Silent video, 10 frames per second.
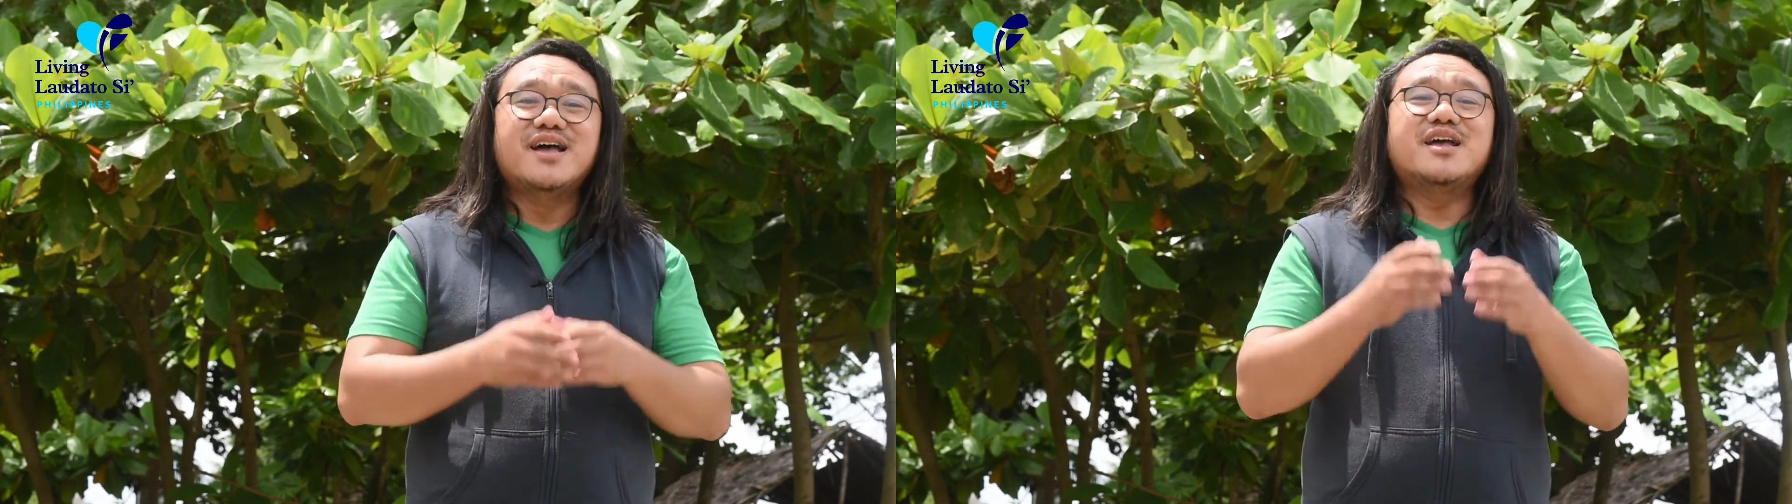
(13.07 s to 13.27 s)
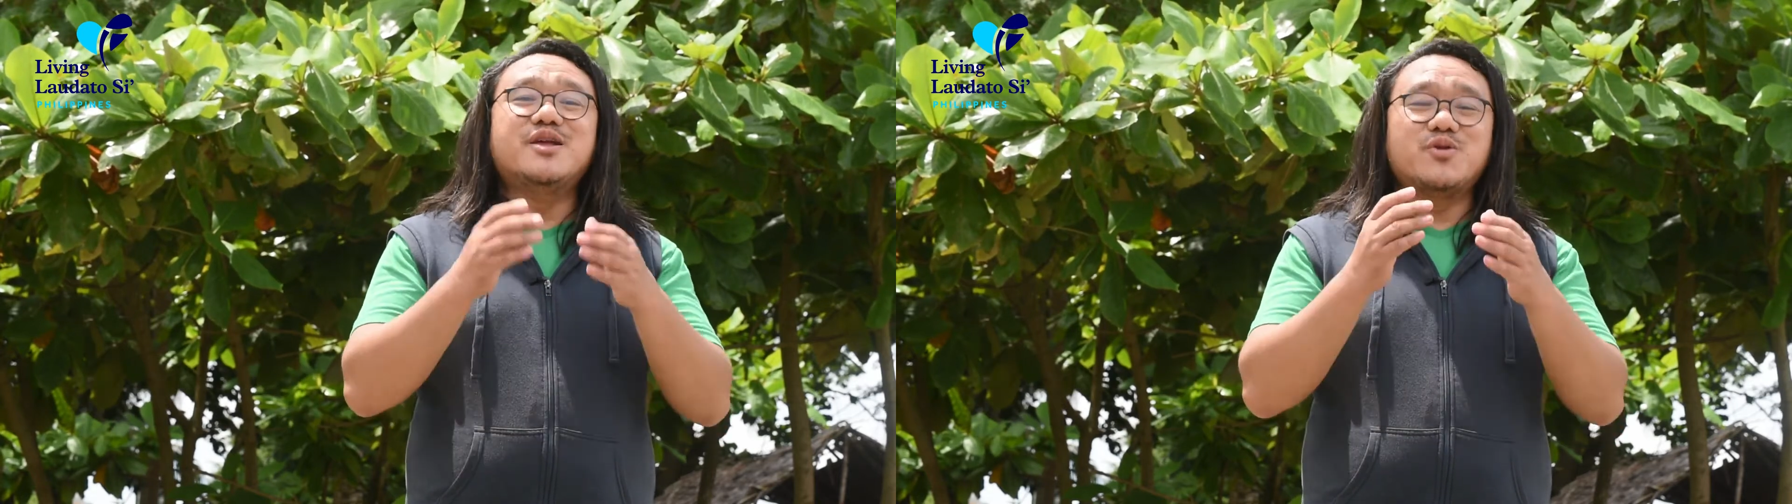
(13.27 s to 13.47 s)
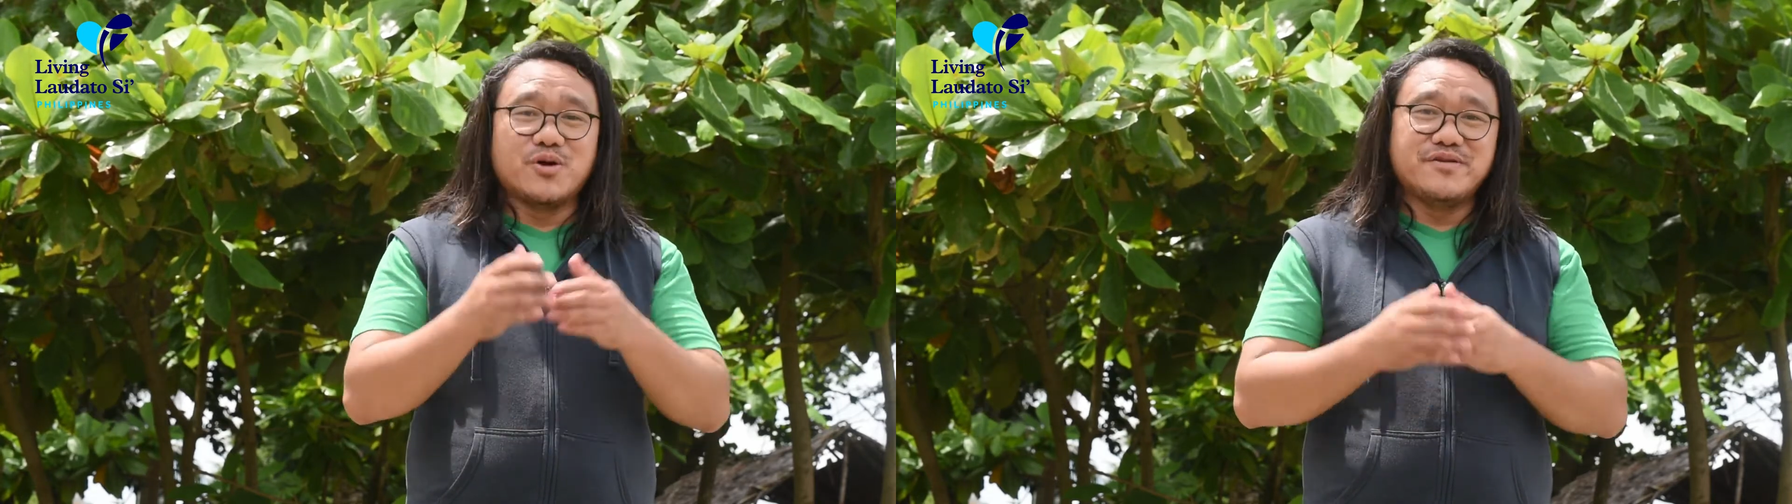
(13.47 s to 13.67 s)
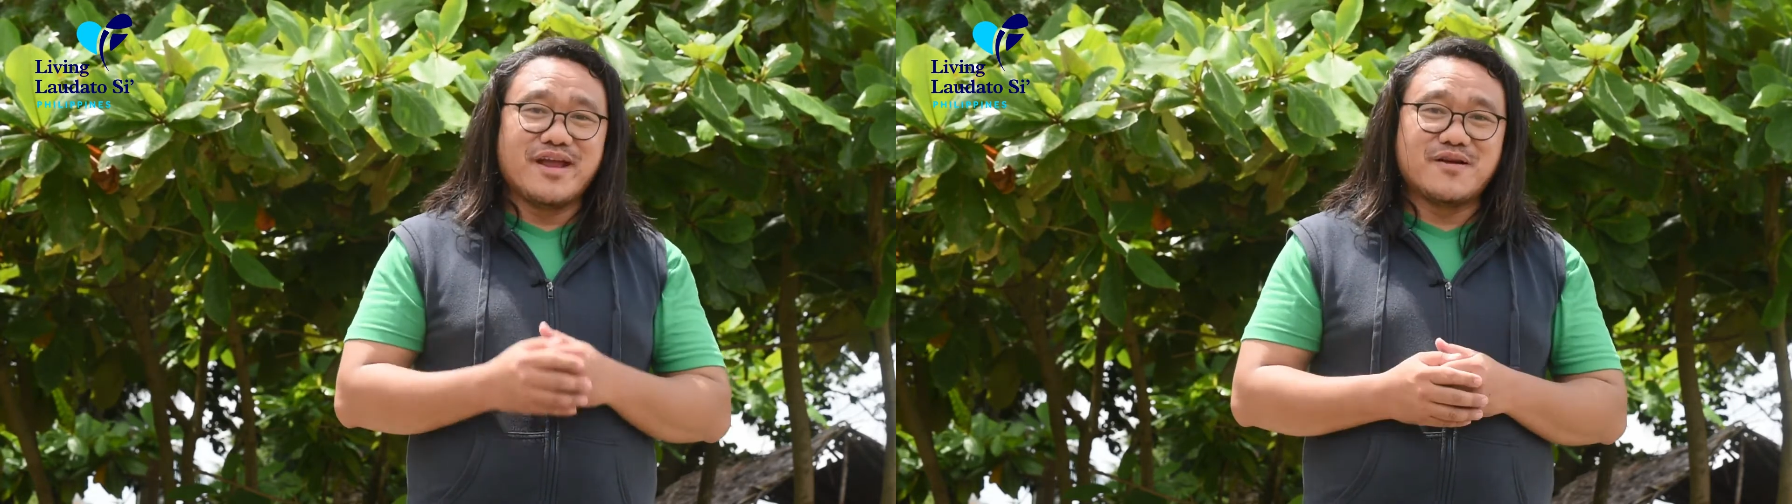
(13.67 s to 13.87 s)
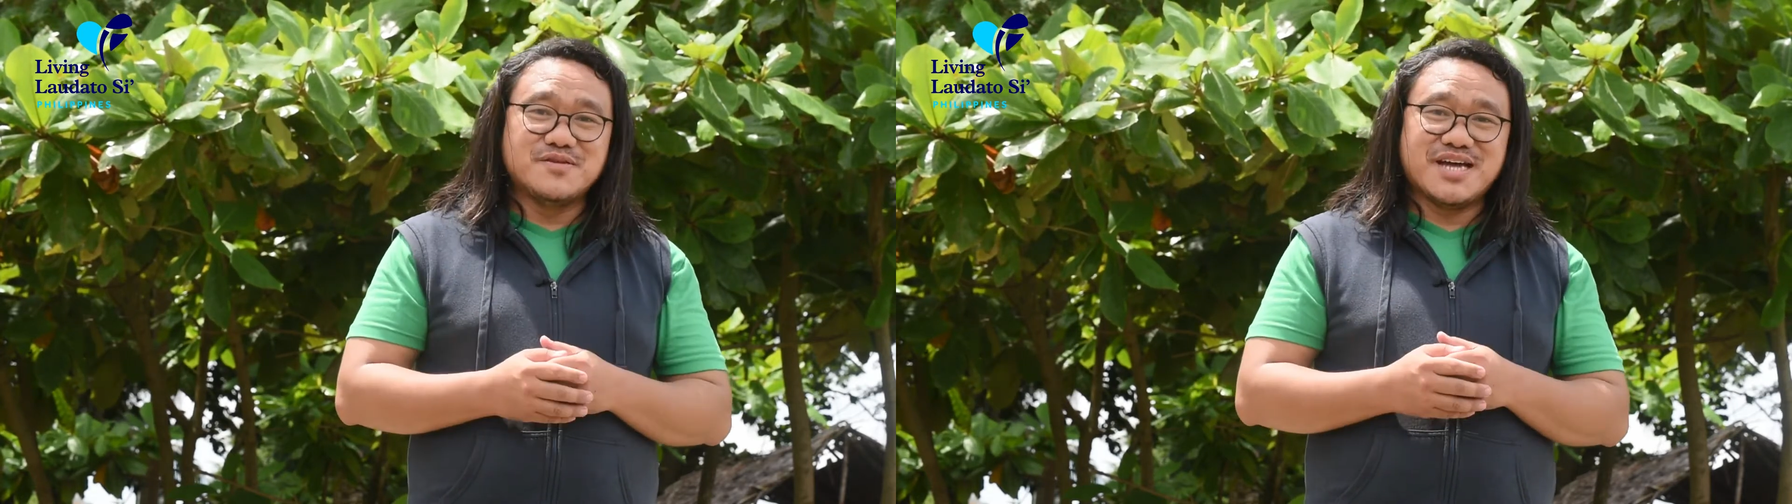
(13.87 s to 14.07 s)
in
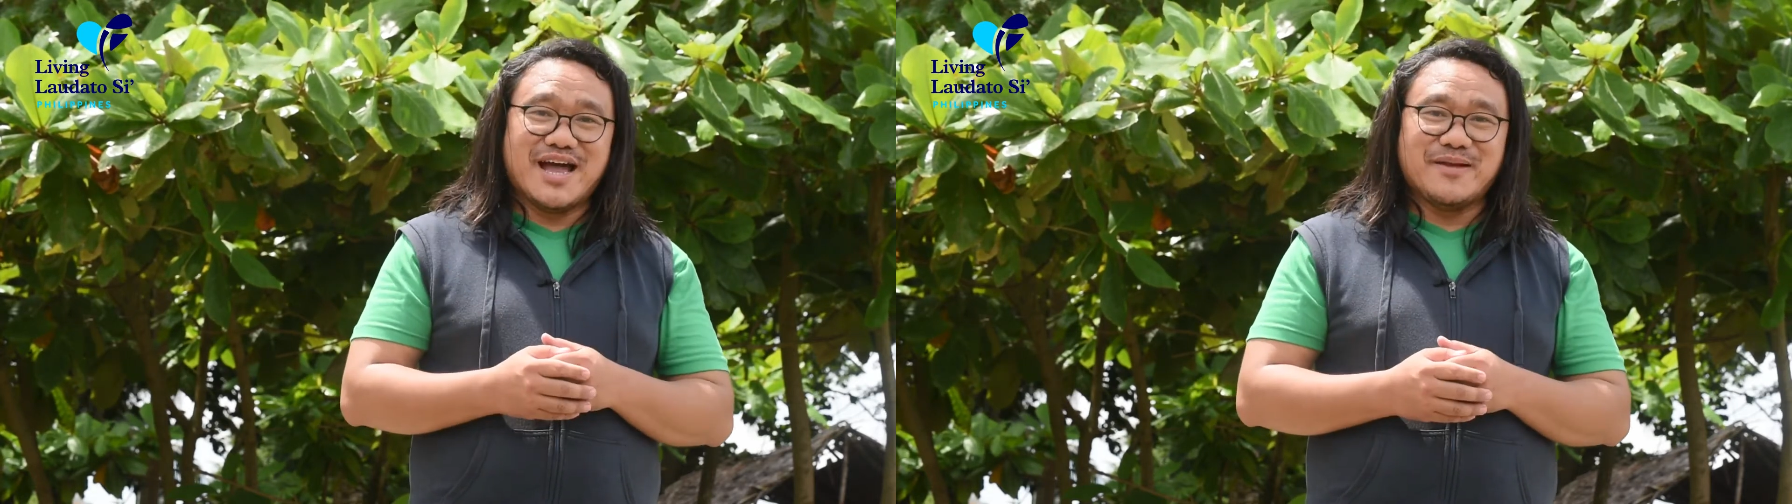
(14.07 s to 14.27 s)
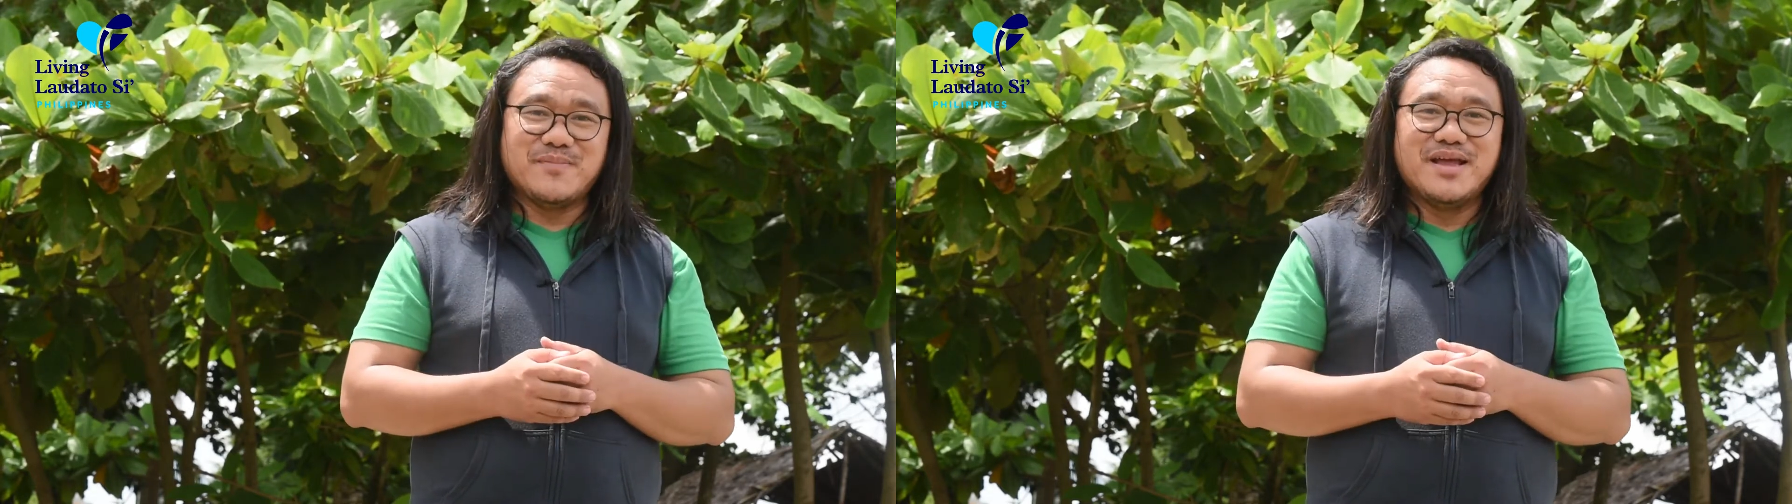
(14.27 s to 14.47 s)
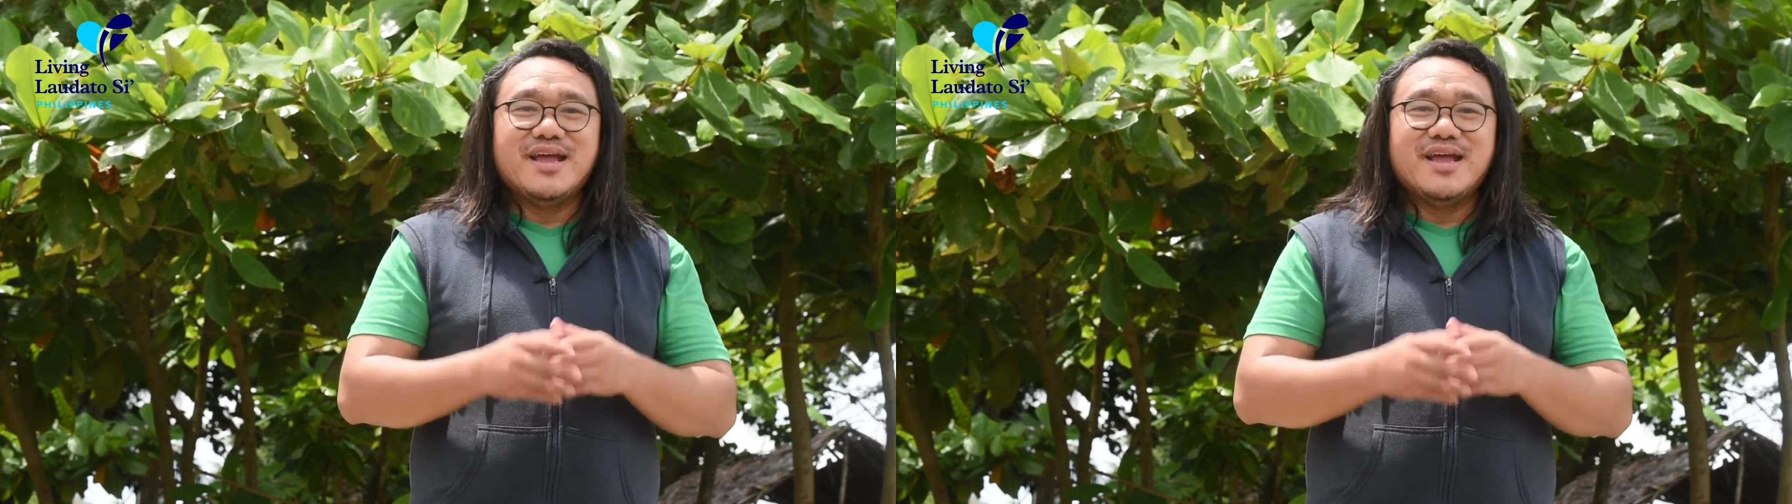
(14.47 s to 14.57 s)
Ordinary Time.